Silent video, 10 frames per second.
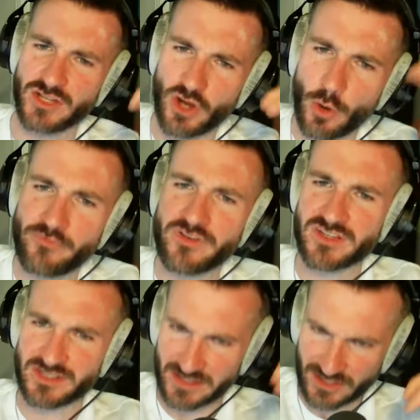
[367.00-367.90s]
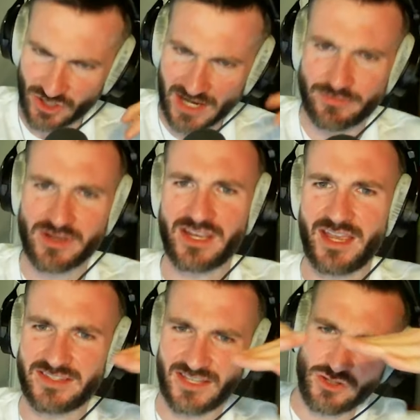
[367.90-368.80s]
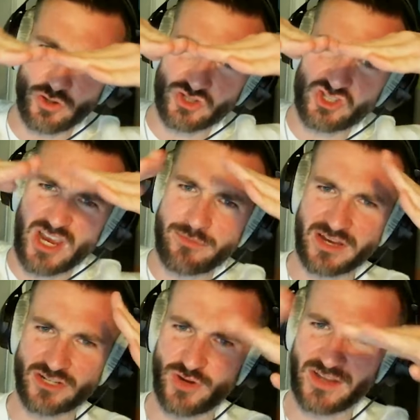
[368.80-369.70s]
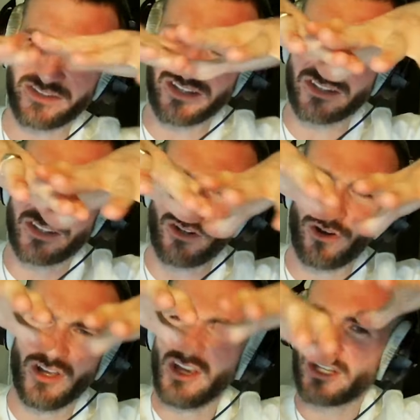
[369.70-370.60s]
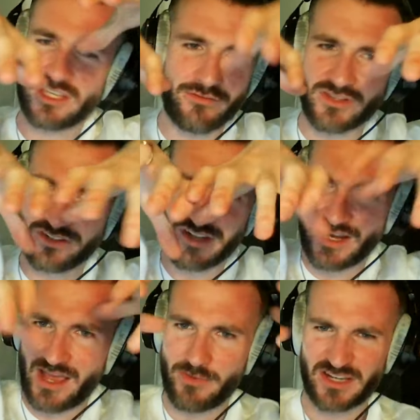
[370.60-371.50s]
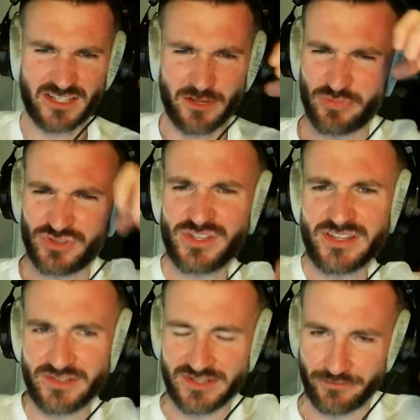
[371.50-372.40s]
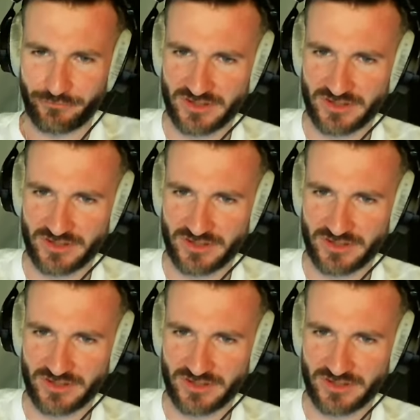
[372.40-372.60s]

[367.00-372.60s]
obviously shaping it, and you're shaping transients, and you're giving the dynamics a completely different